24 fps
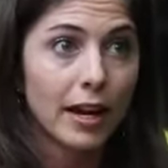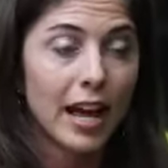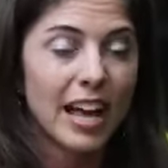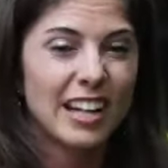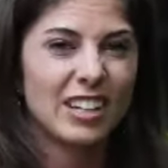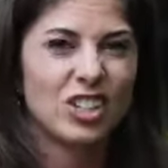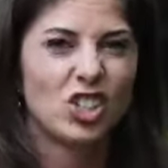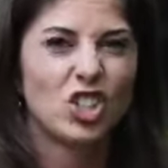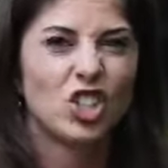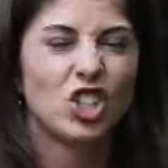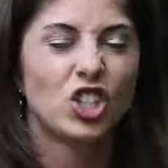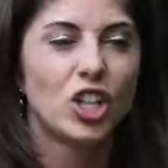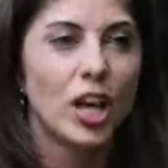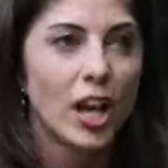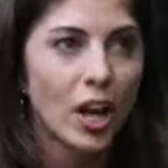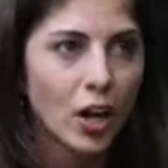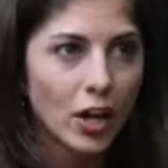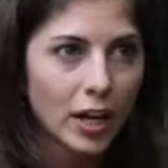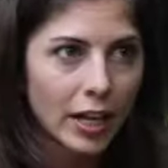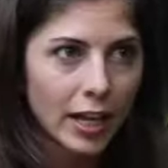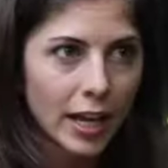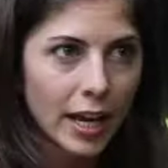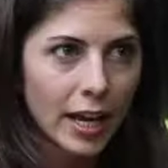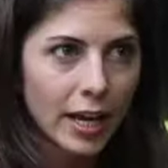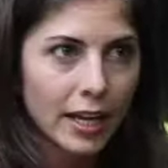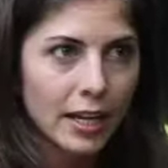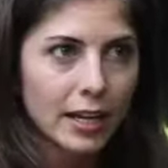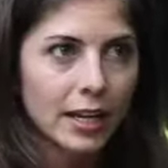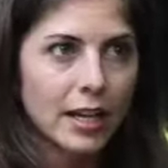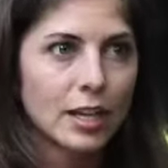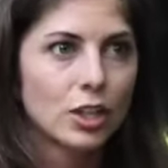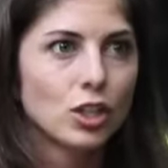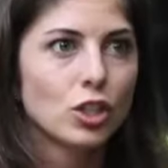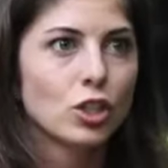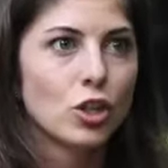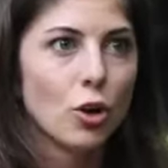and sharing it
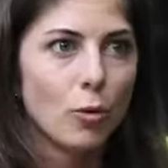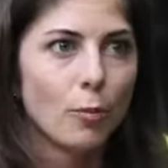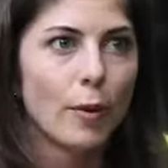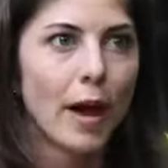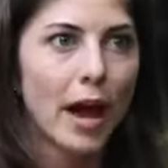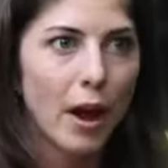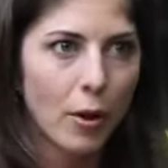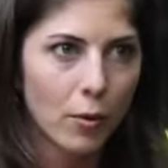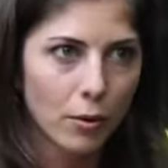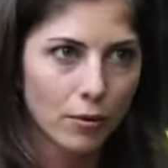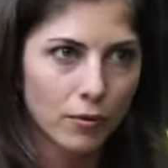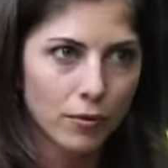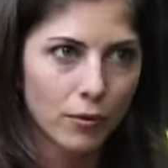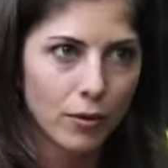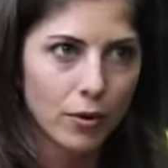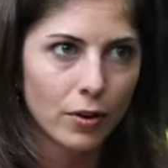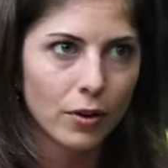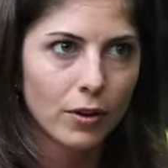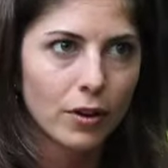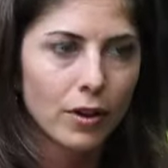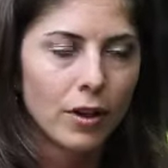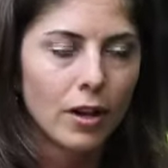is so powerful.